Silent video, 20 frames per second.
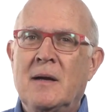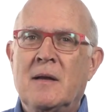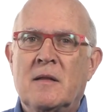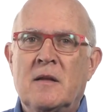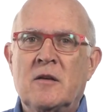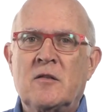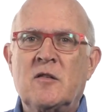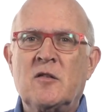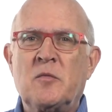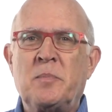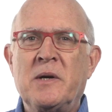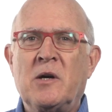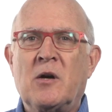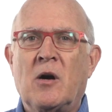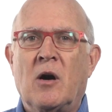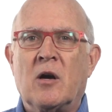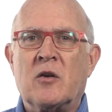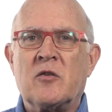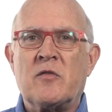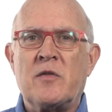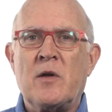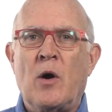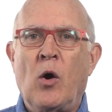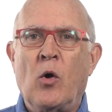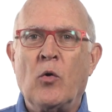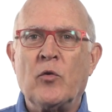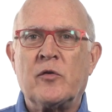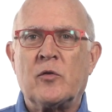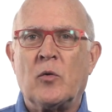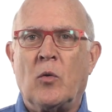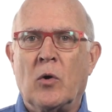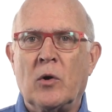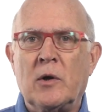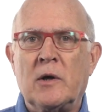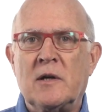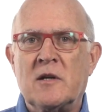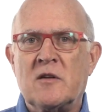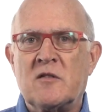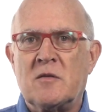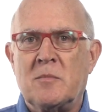This is because the host
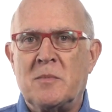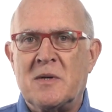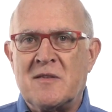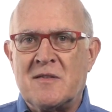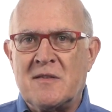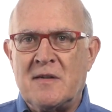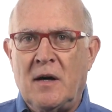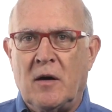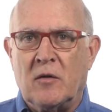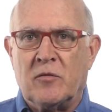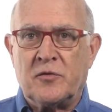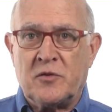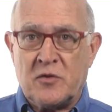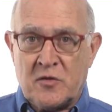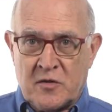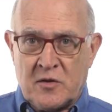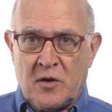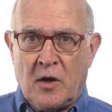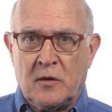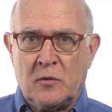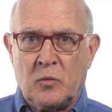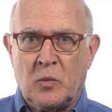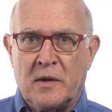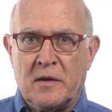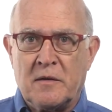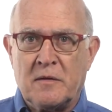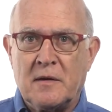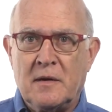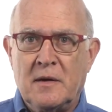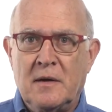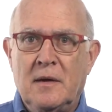organism itself, to start with,